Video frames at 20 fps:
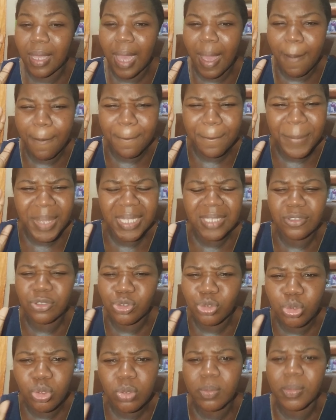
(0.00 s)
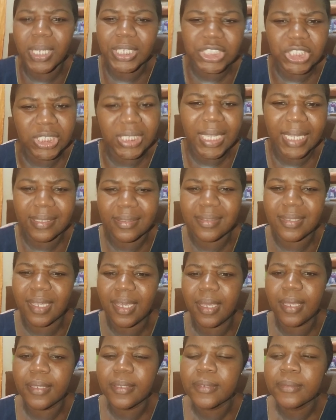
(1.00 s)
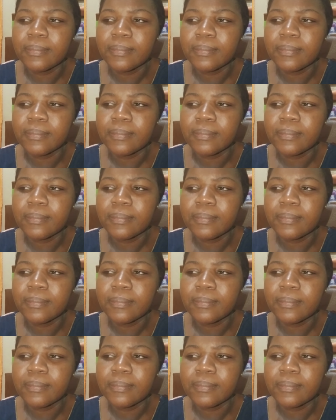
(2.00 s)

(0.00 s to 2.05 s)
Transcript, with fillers: a bit too much that day.